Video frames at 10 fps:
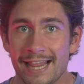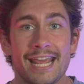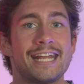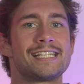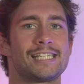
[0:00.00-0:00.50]

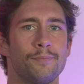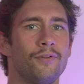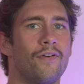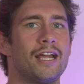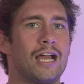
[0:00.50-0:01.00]
They can
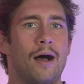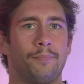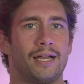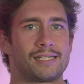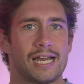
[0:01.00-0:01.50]
simplify
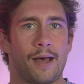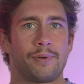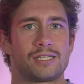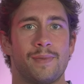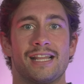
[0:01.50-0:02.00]
complex
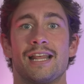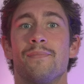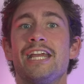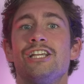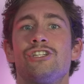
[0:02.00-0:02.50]
topics, making
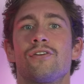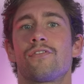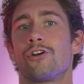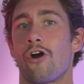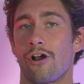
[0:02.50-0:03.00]
them easier
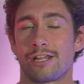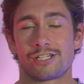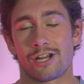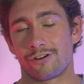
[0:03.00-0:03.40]
for your audience to